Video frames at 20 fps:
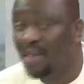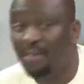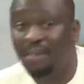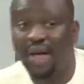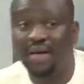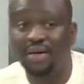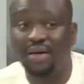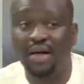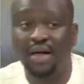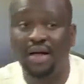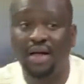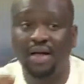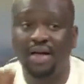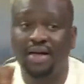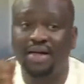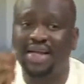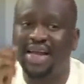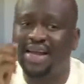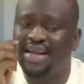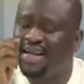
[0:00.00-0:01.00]
But
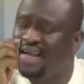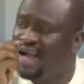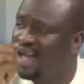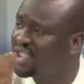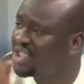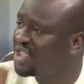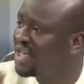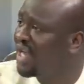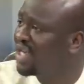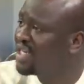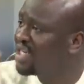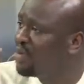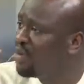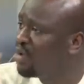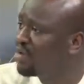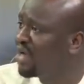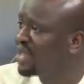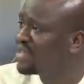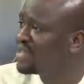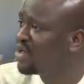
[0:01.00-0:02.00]
the National
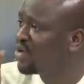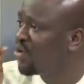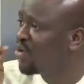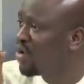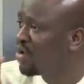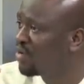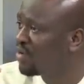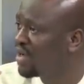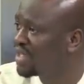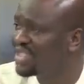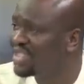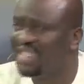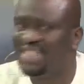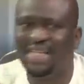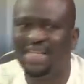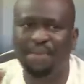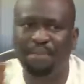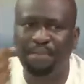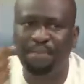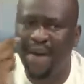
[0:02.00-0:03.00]
Democratic Congress
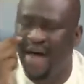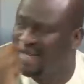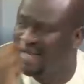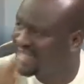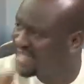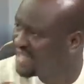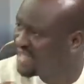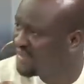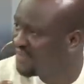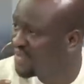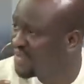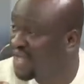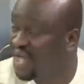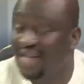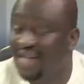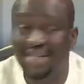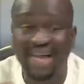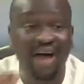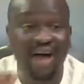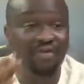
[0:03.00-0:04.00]
is a party
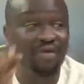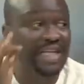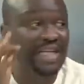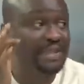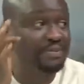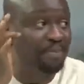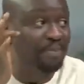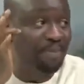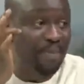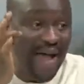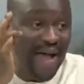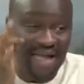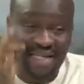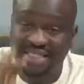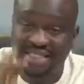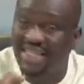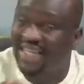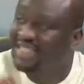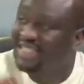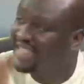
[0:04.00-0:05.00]
that
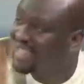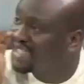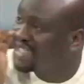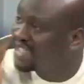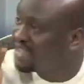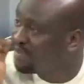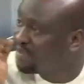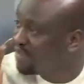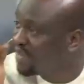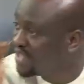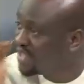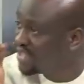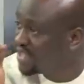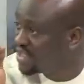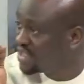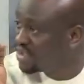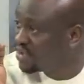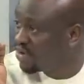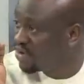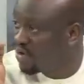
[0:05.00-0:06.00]
respects the
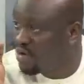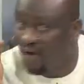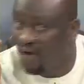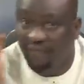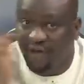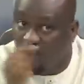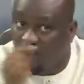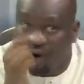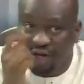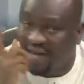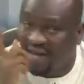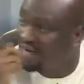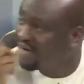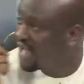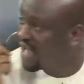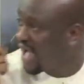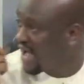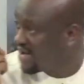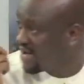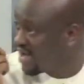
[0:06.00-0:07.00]
sensibilities of the
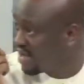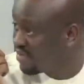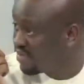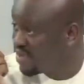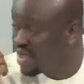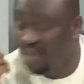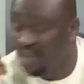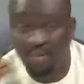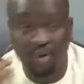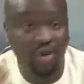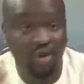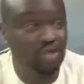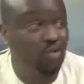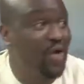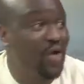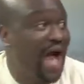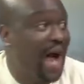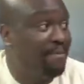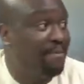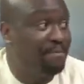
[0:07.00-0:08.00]
ordinary Ghanaian, because
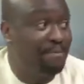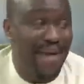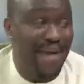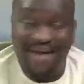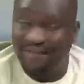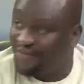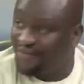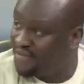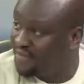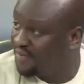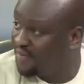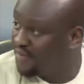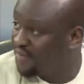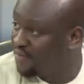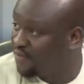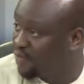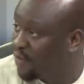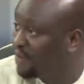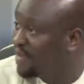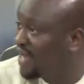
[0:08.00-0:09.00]
we are birthed
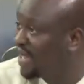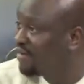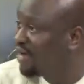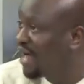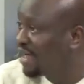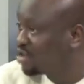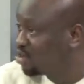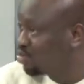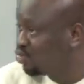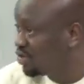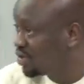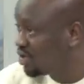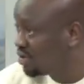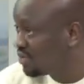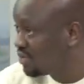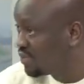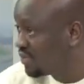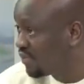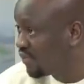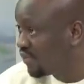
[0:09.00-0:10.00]
from the grassroots.
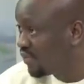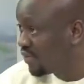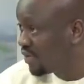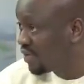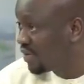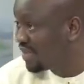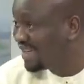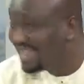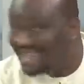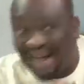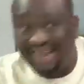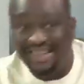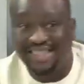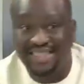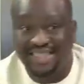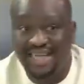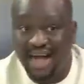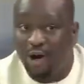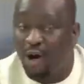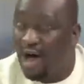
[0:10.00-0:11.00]
That
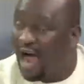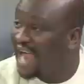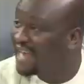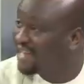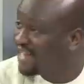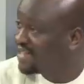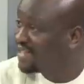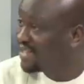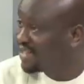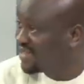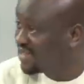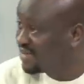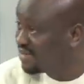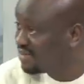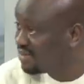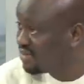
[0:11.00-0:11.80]
is our identity.